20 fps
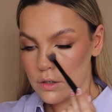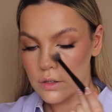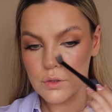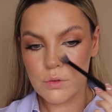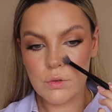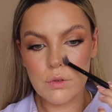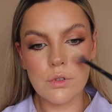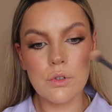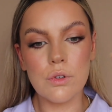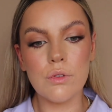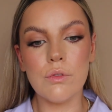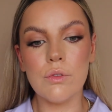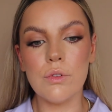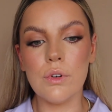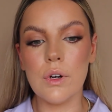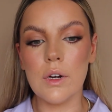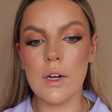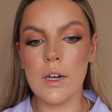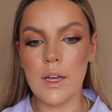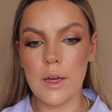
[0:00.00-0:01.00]
Just want to
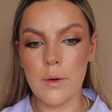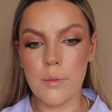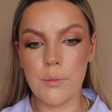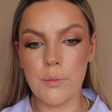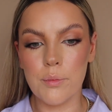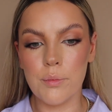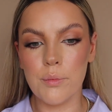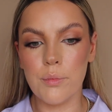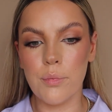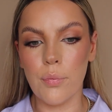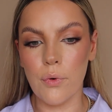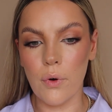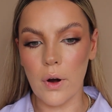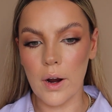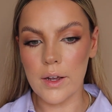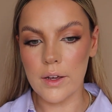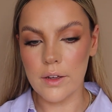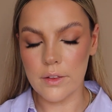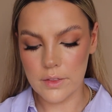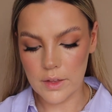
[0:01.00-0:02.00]
really
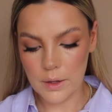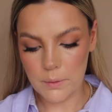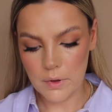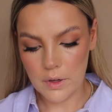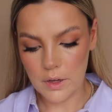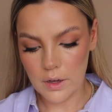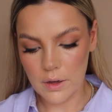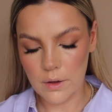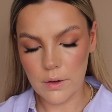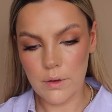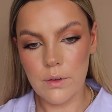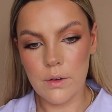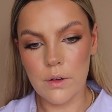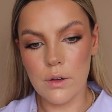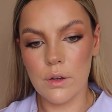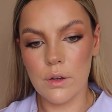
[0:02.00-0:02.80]
brighten, there we go.